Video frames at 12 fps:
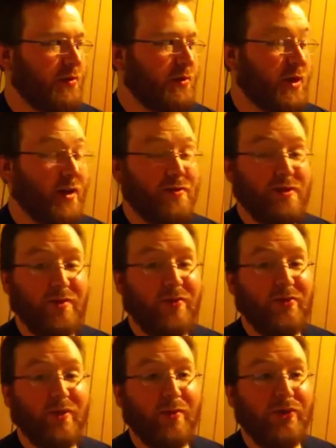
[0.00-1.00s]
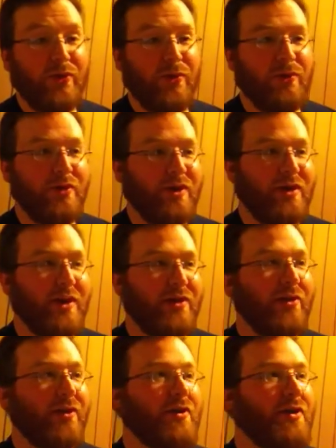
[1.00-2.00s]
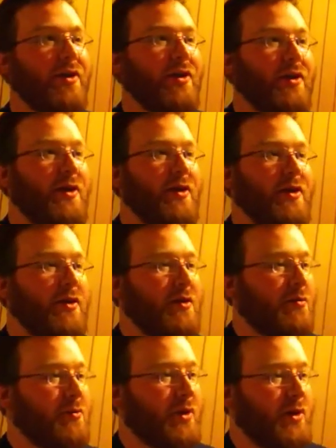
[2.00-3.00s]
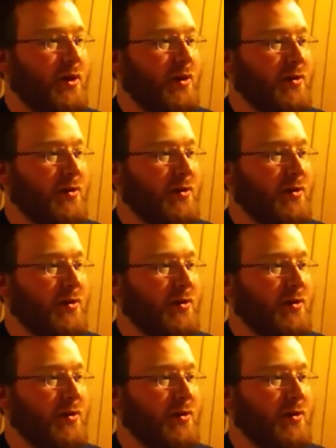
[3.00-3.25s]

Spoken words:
like I've said before, I'm a total indie nerd, but